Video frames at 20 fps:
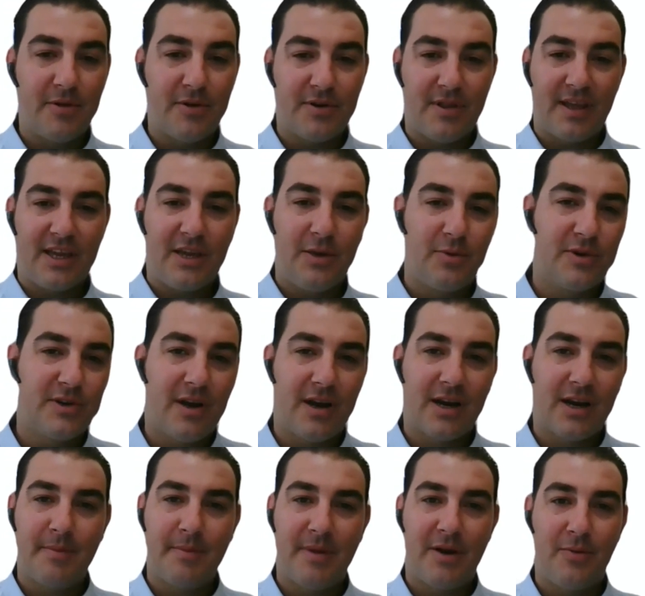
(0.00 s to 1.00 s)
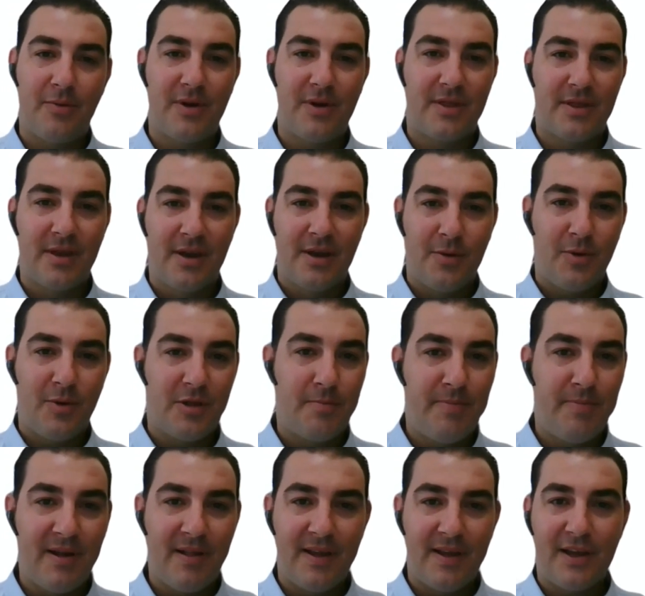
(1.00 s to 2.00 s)
similar to like you were talking about with
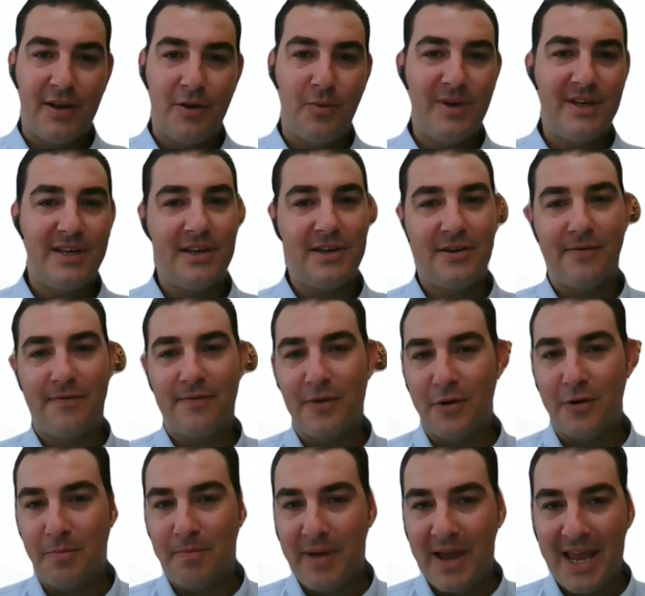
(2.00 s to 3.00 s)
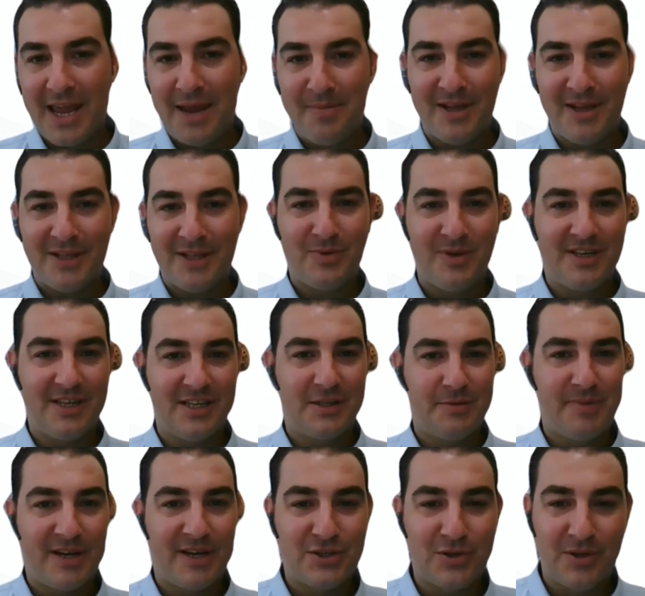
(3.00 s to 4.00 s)
billing, we did deferred payments,
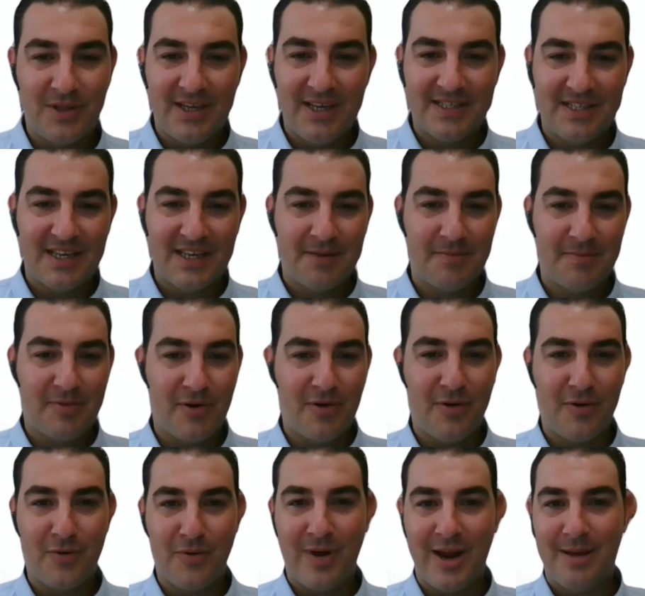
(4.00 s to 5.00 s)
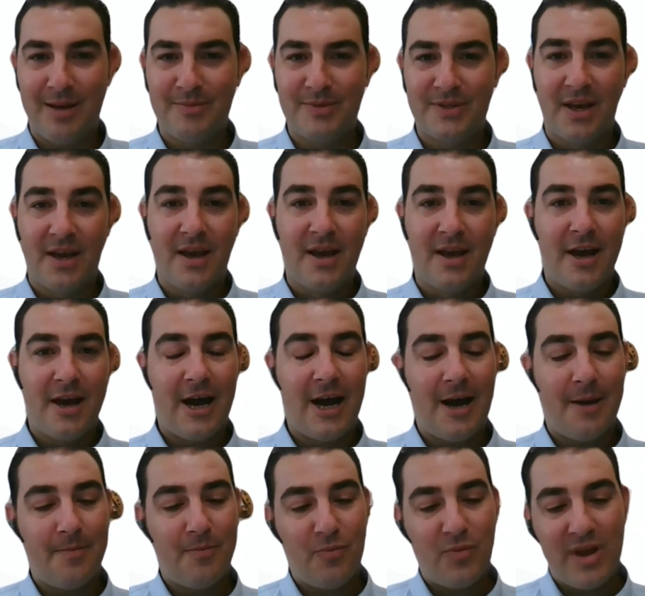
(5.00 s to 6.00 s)
we did special leasing programs.
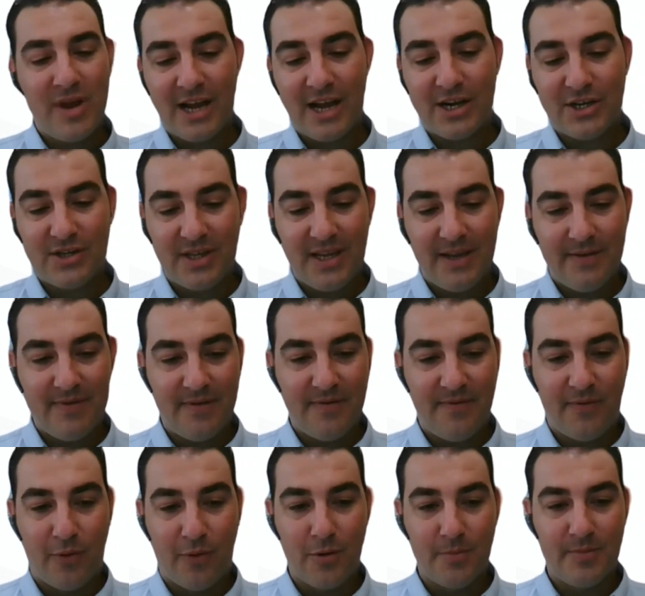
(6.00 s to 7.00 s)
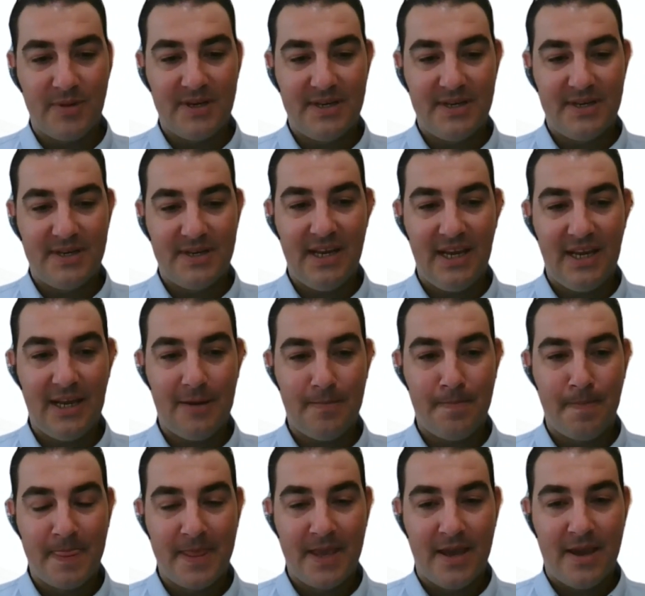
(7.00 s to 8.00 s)
We actually even formed a
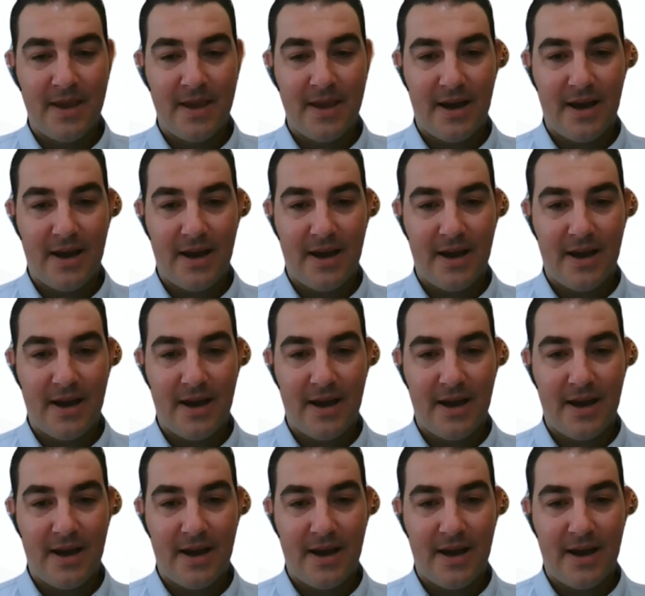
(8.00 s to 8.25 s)
team